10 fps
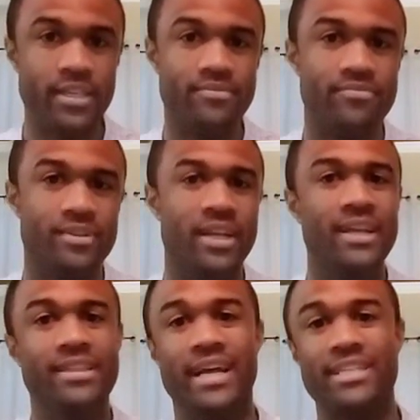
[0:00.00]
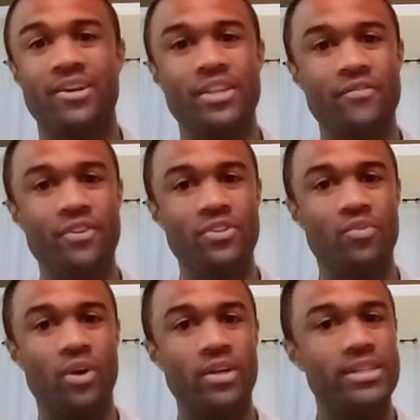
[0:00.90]
it. That's how defense
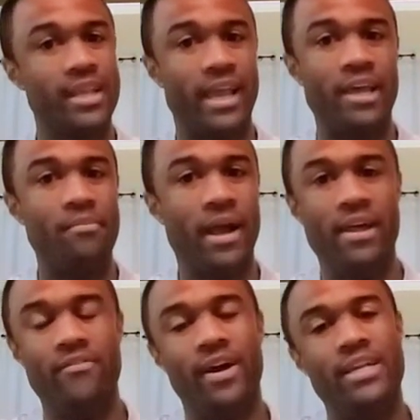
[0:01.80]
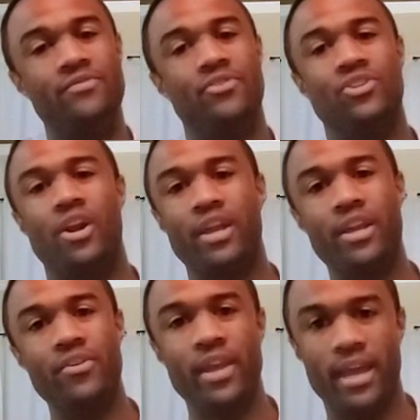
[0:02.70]
works and my advice for starting
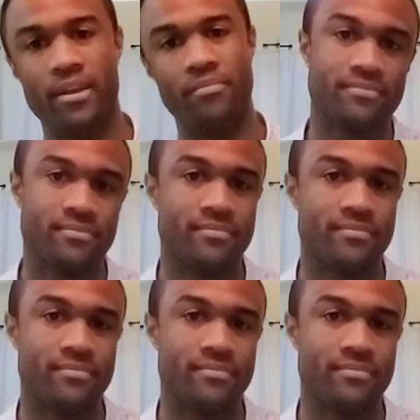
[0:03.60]
a new game.